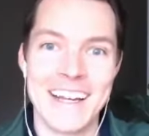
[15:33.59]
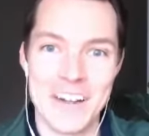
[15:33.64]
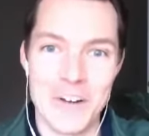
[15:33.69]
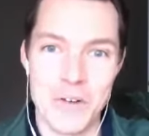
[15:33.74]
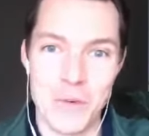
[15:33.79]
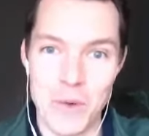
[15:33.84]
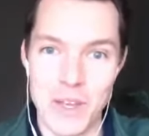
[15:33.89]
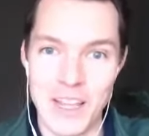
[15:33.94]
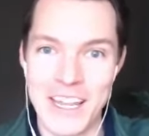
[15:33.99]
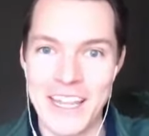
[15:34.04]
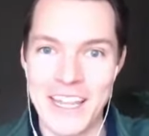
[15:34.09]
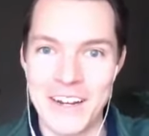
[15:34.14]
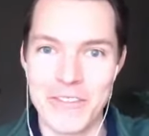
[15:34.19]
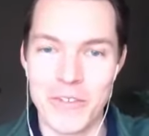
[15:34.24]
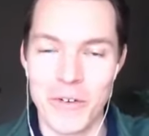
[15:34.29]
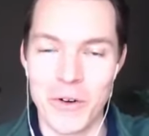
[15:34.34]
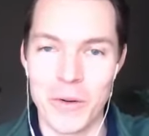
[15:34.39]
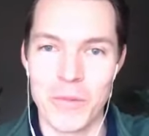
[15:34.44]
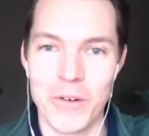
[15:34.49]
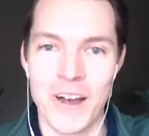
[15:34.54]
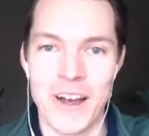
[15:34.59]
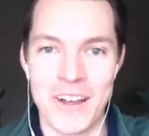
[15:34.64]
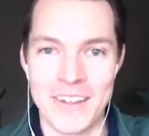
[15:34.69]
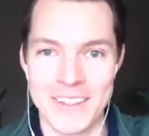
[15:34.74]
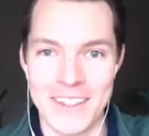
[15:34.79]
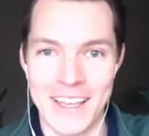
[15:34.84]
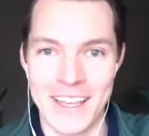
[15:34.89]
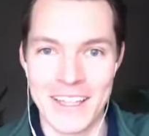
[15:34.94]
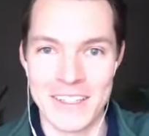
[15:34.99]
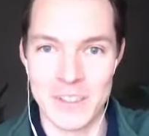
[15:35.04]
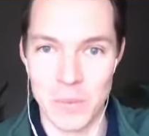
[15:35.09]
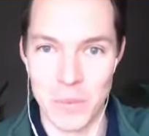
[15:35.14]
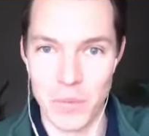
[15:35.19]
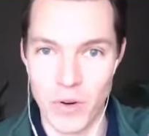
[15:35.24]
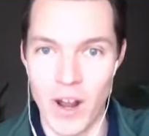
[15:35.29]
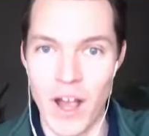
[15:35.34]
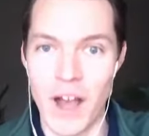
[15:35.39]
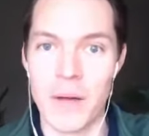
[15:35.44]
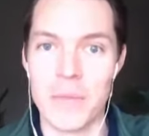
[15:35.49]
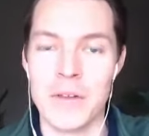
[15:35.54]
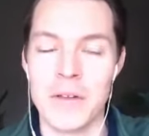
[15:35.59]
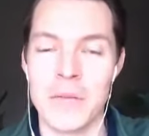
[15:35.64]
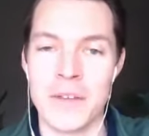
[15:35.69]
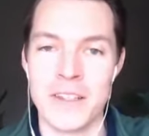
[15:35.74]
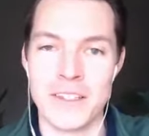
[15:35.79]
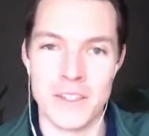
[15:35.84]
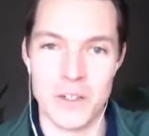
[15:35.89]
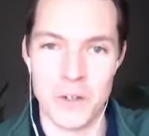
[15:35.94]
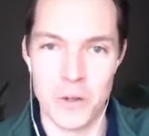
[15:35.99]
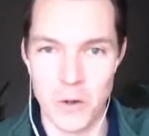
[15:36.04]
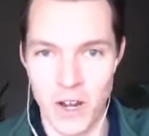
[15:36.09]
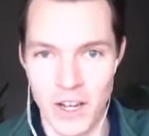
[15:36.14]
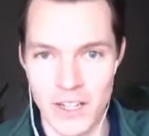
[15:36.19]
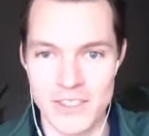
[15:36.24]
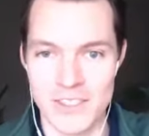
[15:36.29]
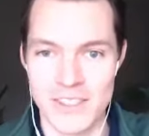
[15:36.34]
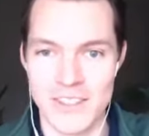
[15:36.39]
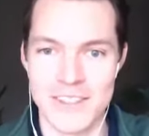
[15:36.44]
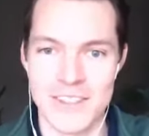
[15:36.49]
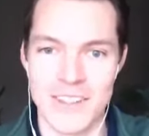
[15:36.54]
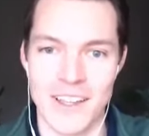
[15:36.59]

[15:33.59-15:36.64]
we need affordable housing. It's a problem, it's a crisis.